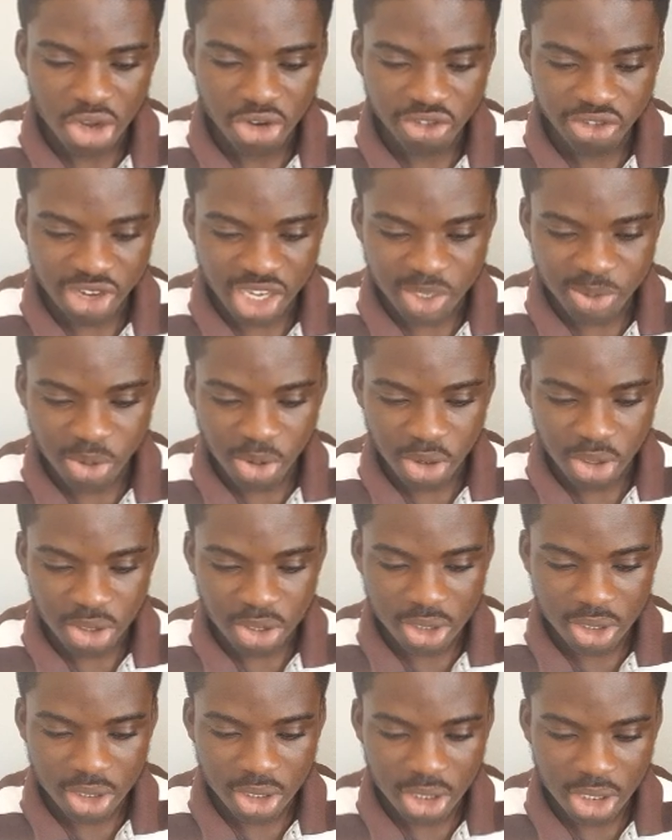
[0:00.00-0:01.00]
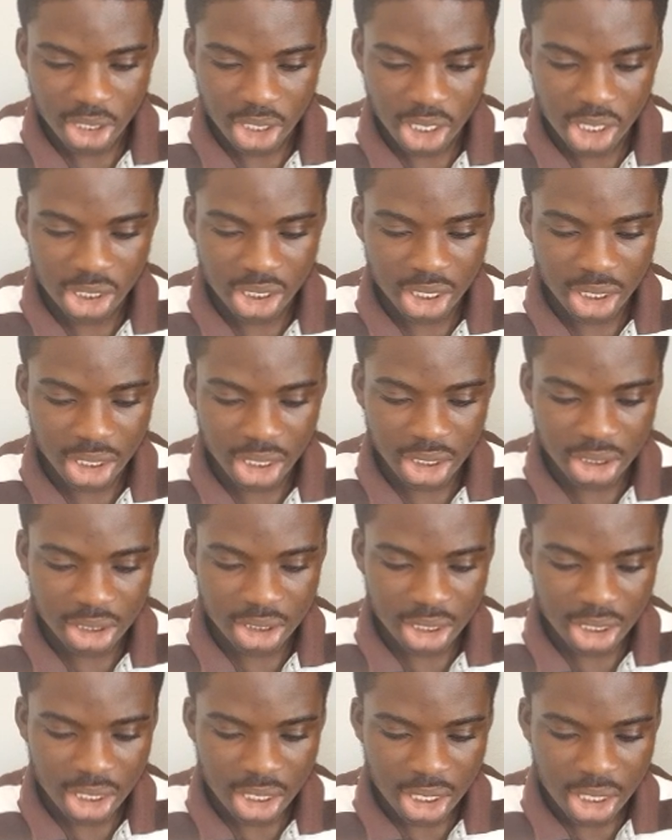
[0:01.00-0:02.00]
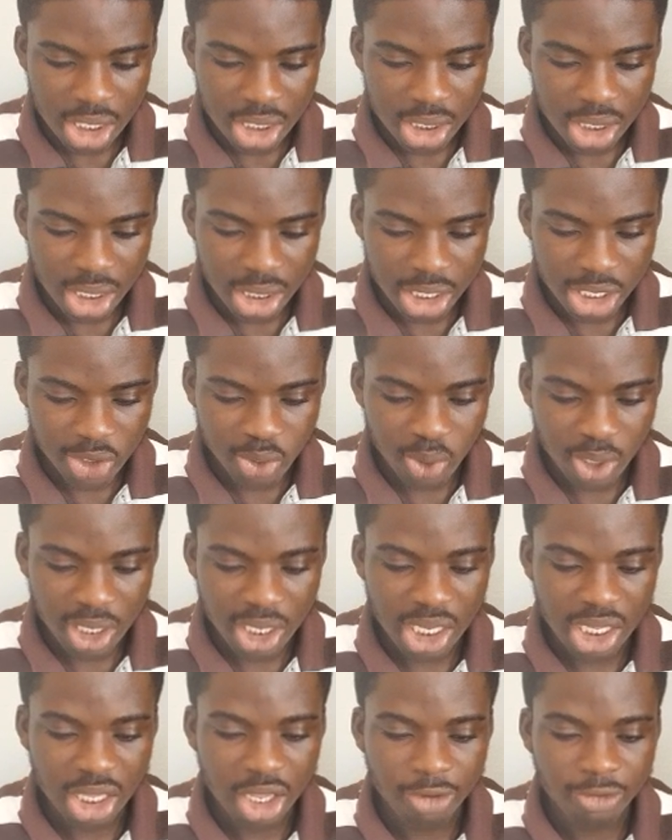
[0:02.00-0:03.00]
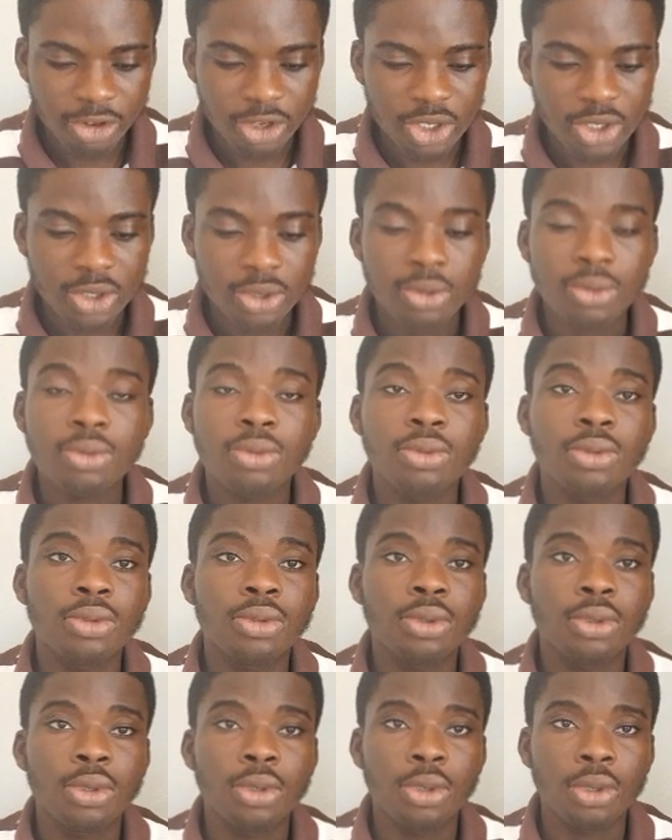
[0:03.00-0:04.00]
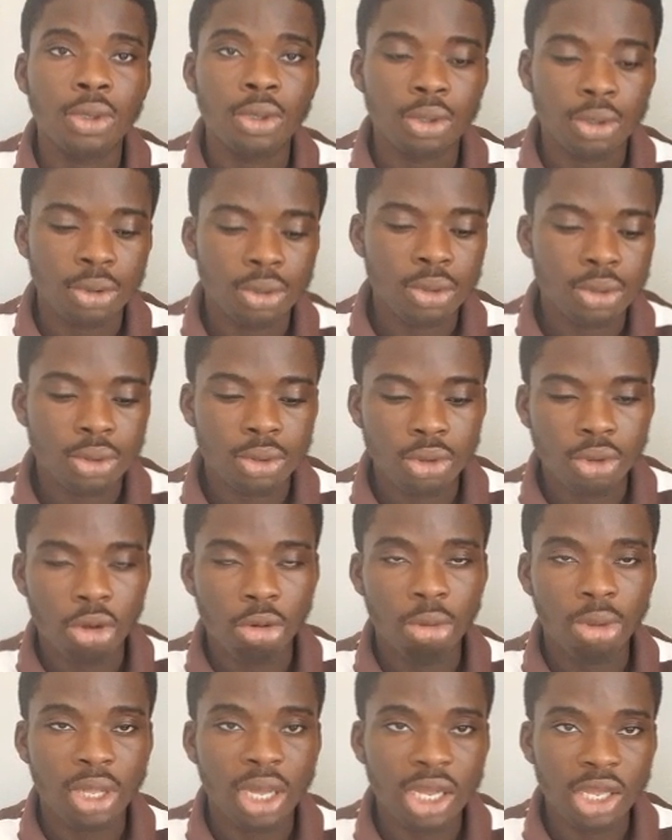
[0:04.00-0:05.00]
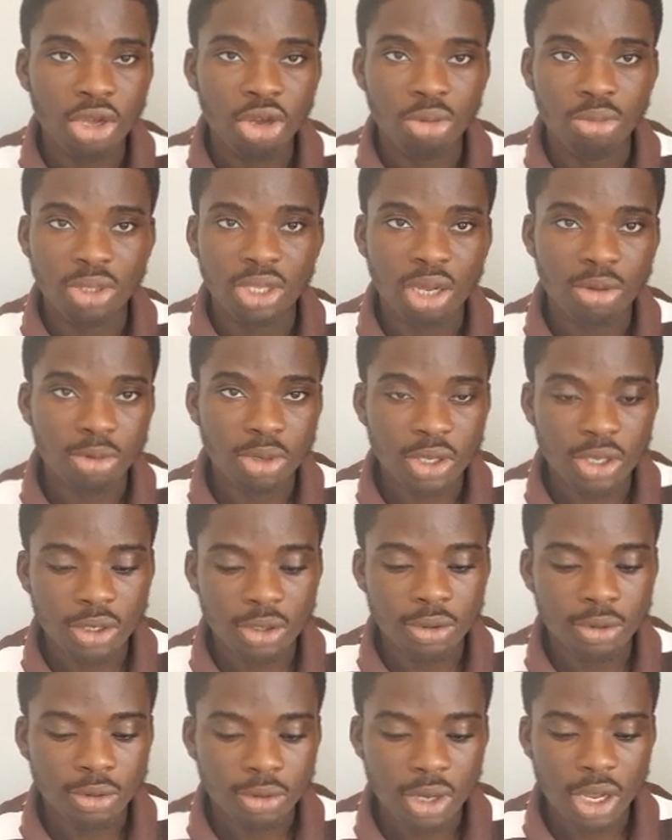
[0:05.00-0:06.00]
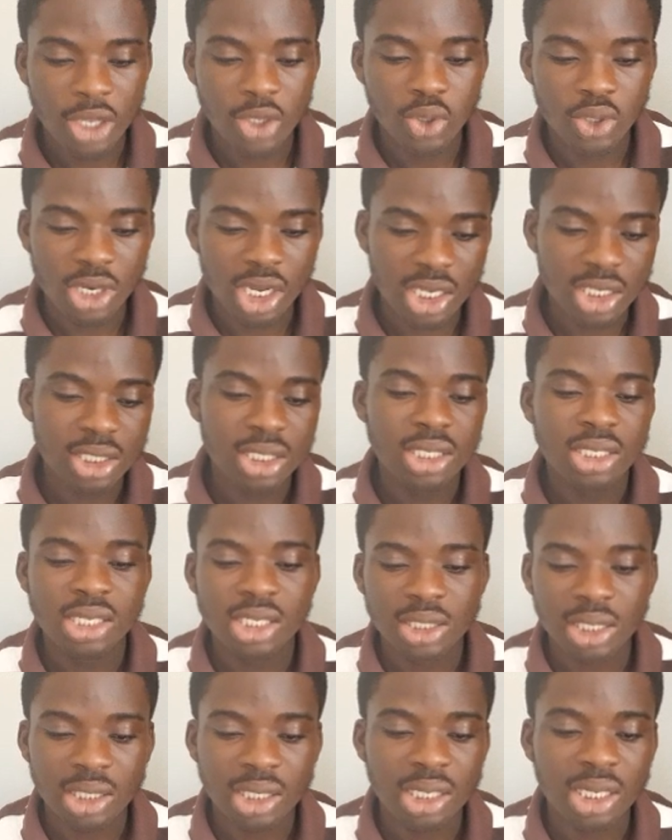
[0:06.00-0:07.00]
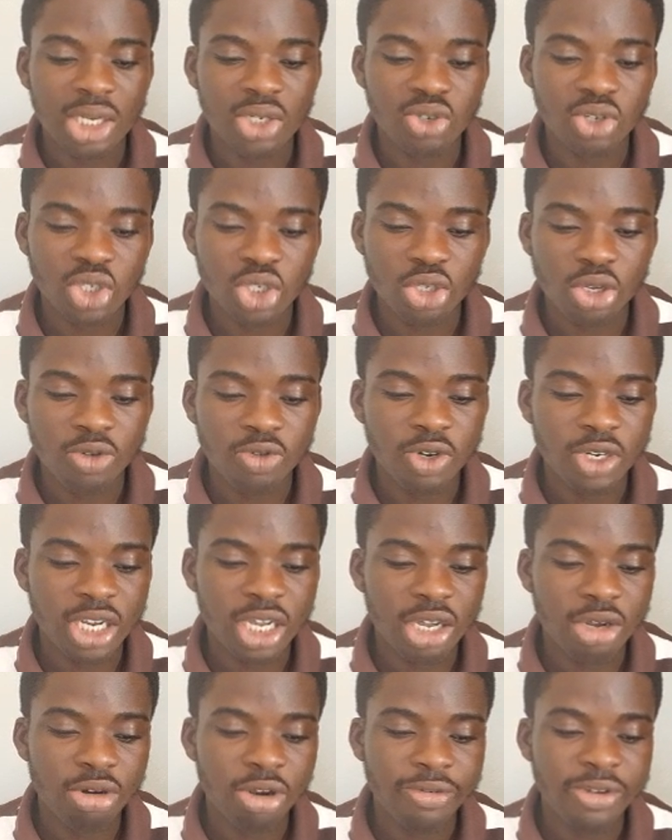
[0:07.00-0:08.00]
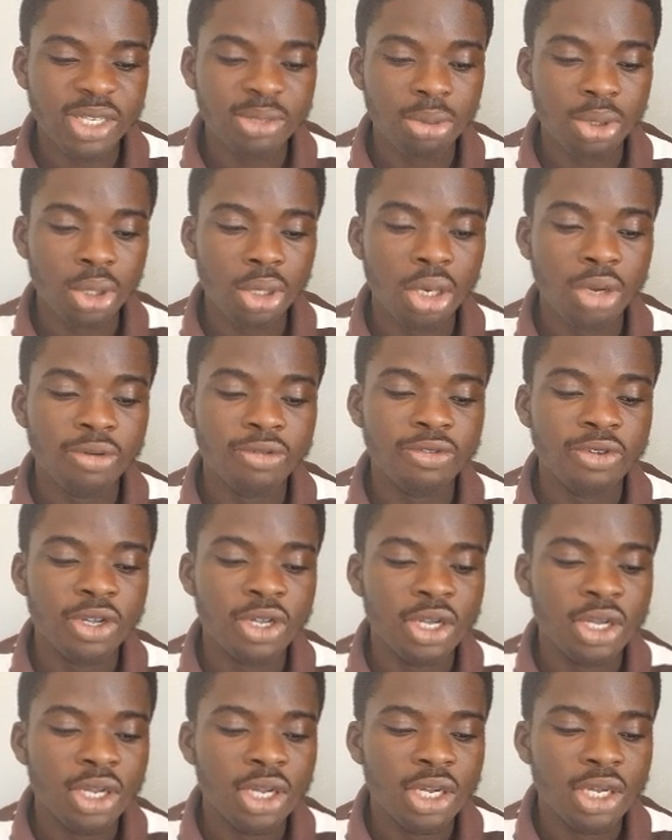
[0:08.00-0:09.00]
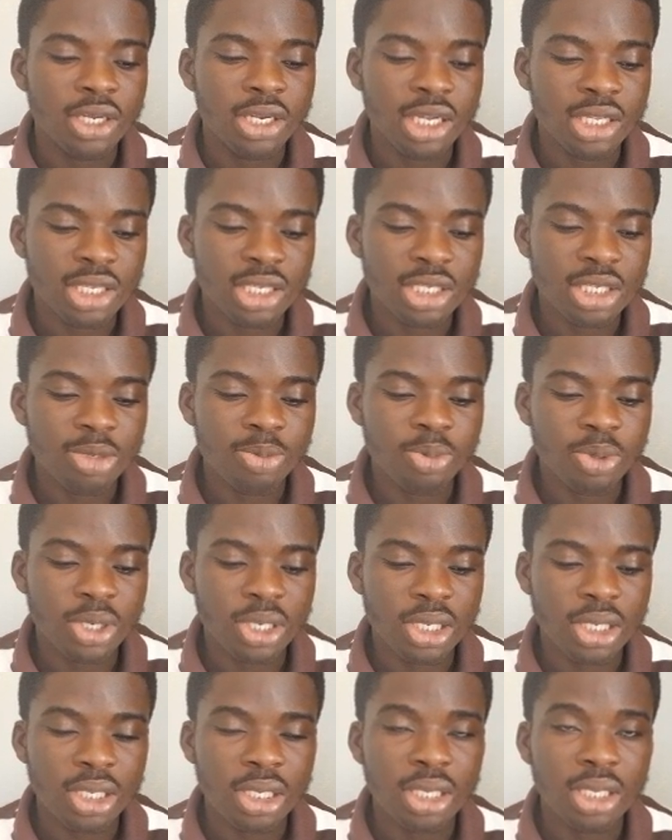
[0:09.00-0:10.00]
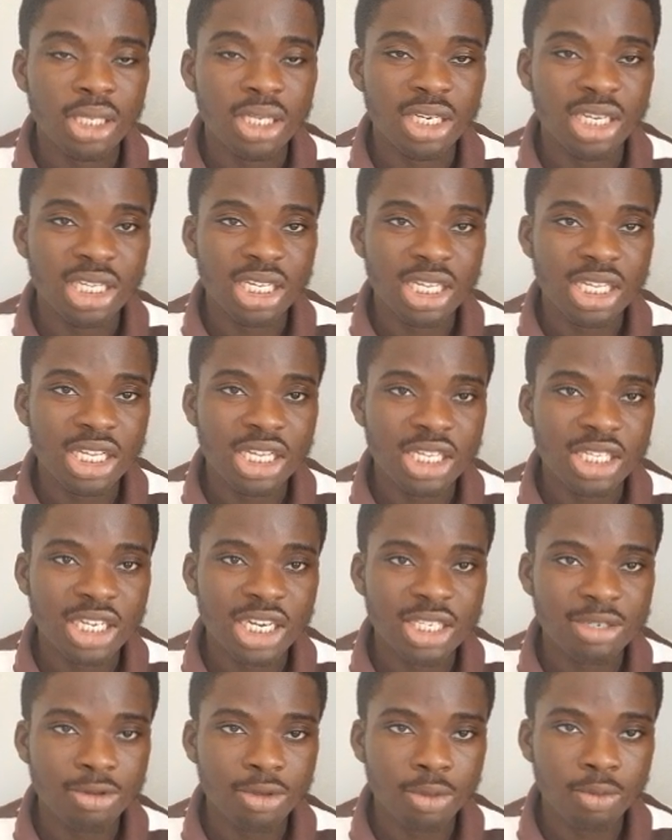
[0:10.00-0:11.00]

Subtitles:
transport, internet, and network interface. Computer A, computer B. Right? So this is an illustration of what the reference model of the TCP internet